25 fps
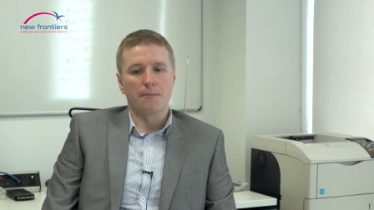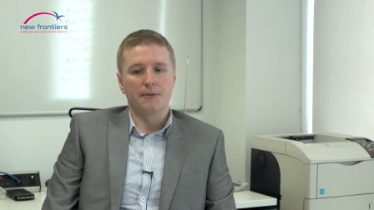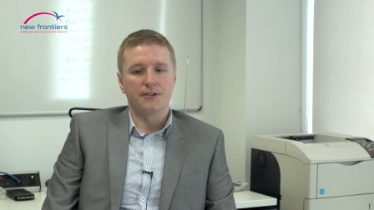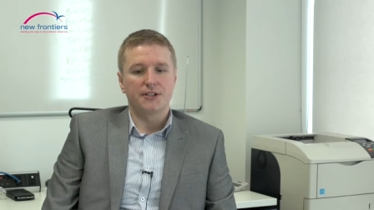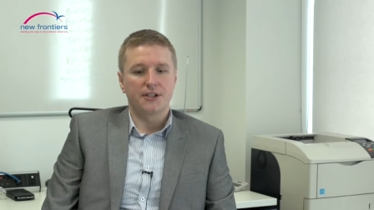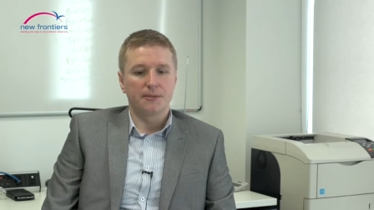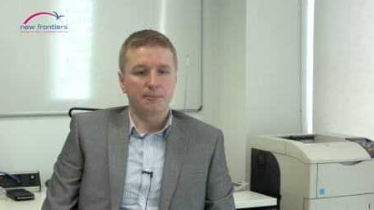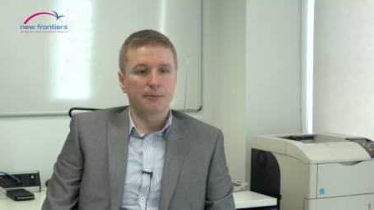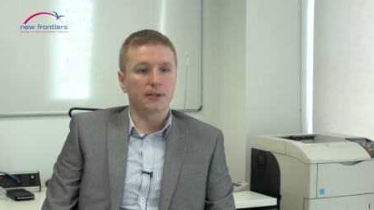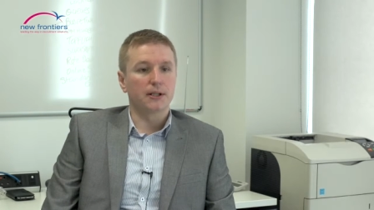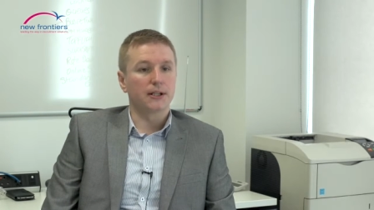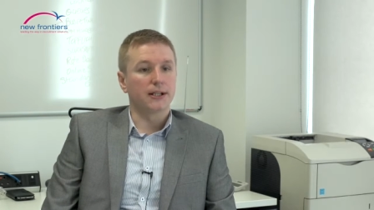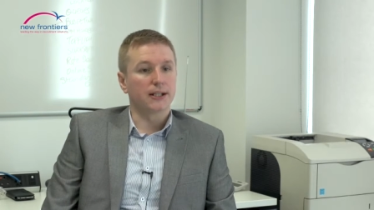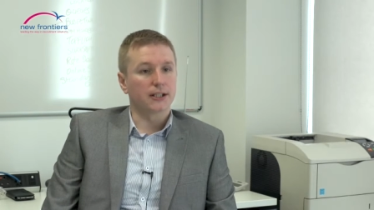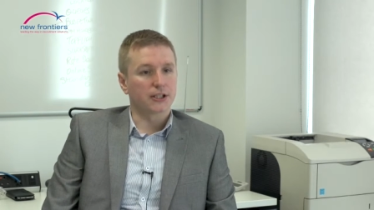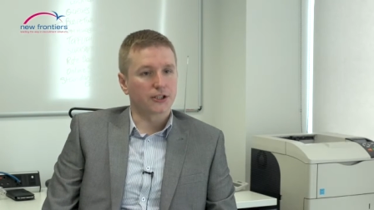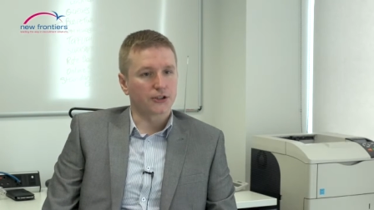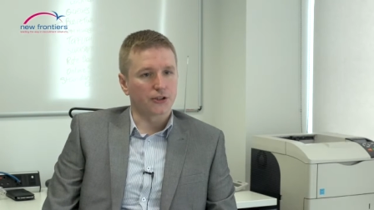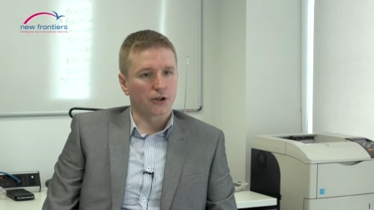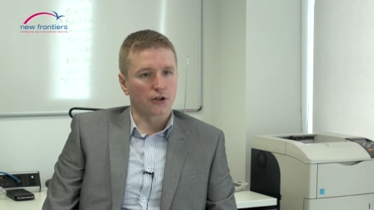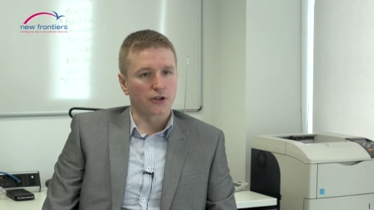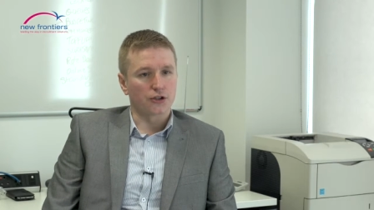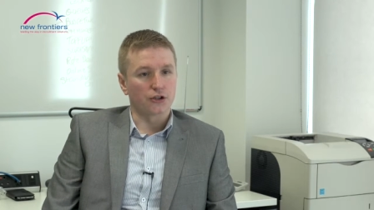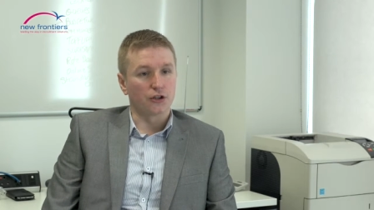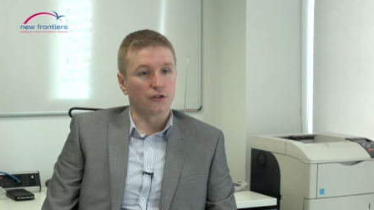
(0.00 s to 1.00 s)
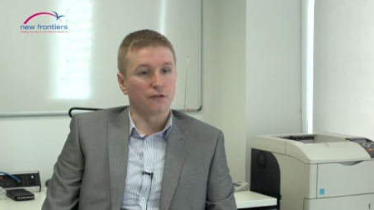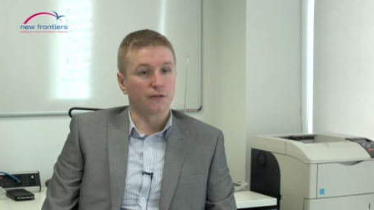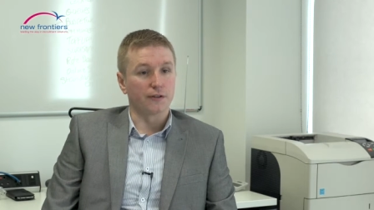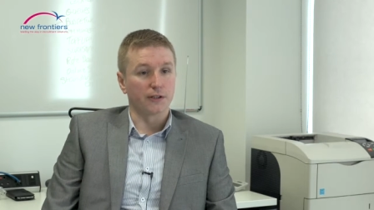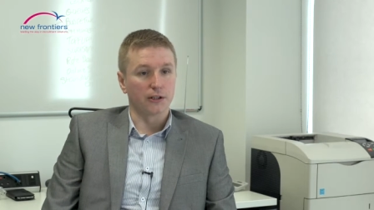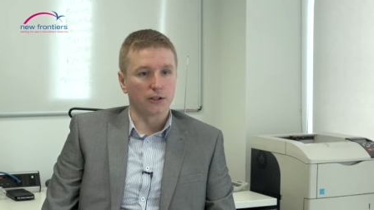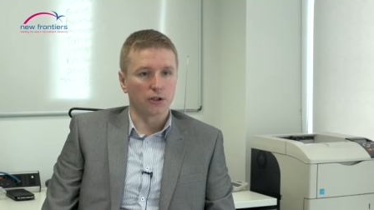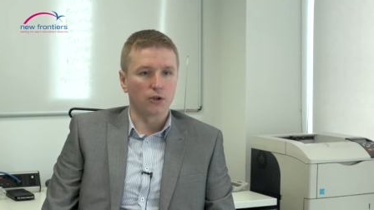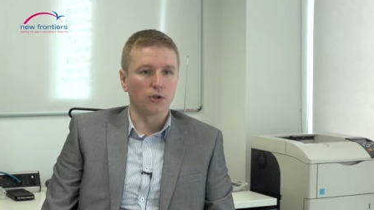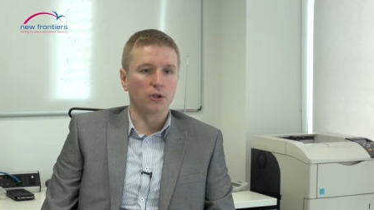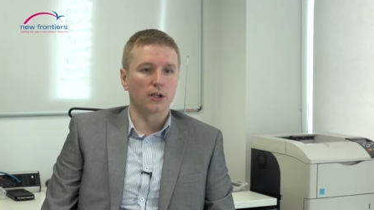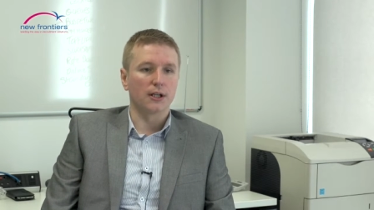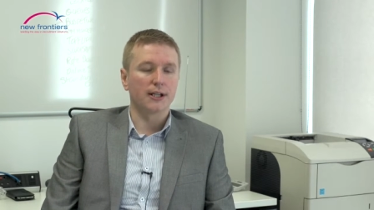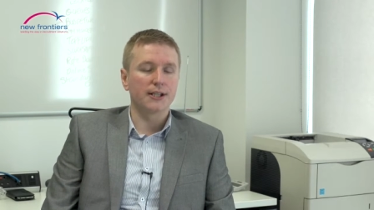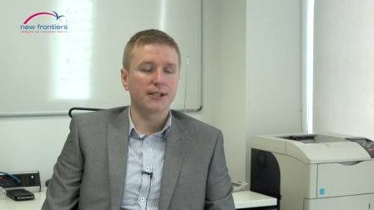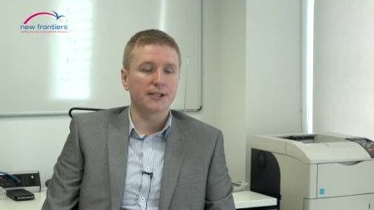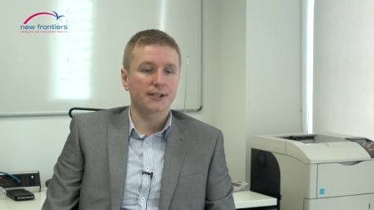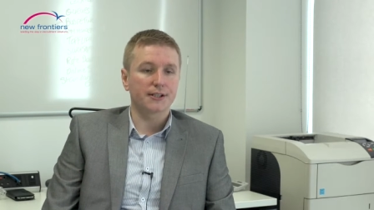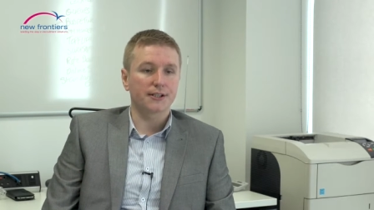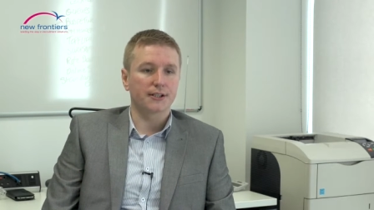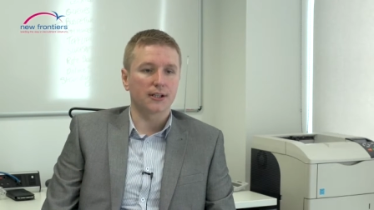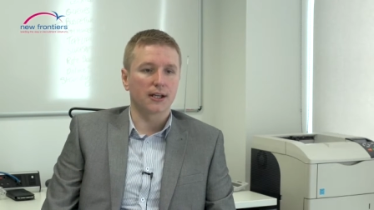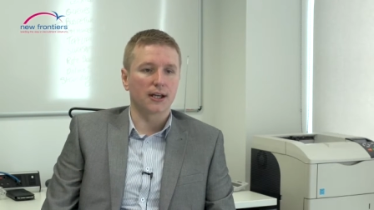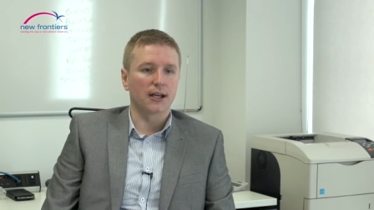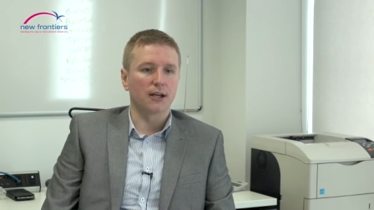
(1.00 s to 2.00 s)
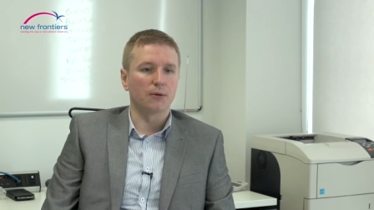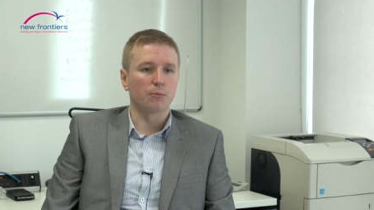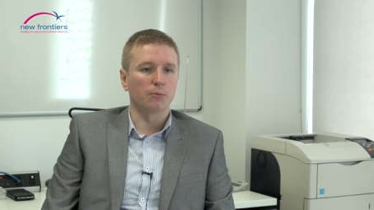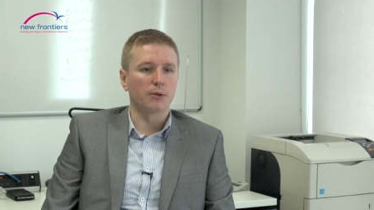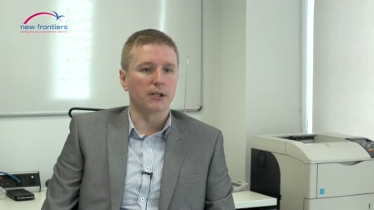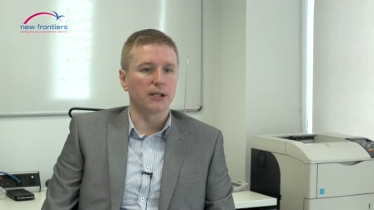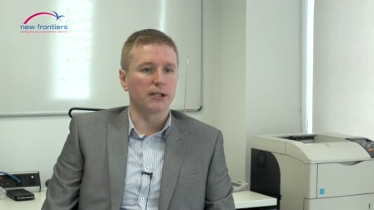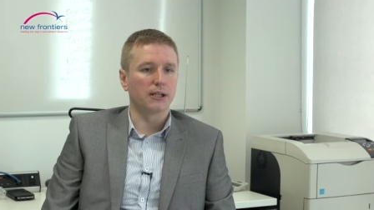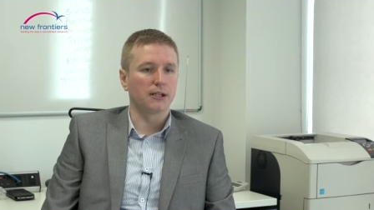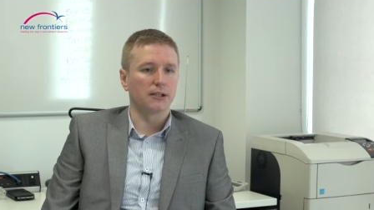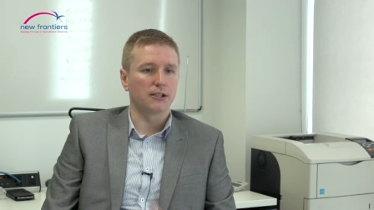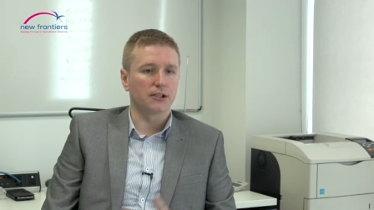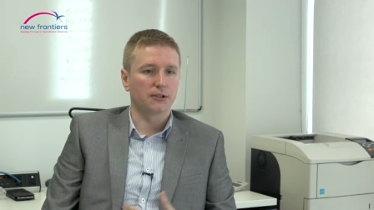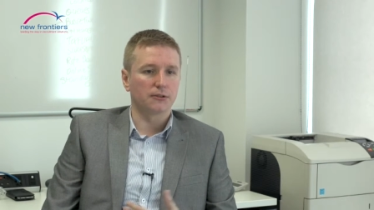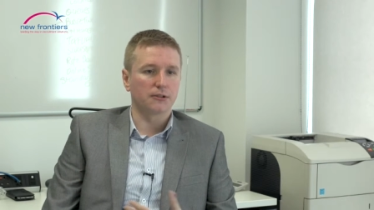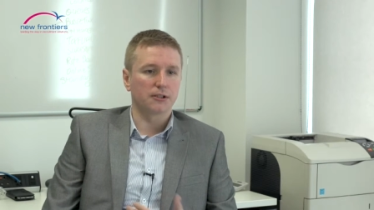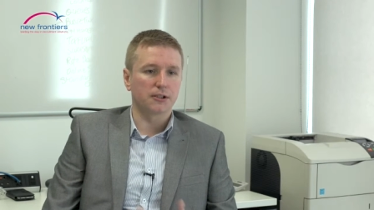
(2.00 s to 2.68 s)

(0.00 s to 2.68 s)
Typically it starts off with a long list, and we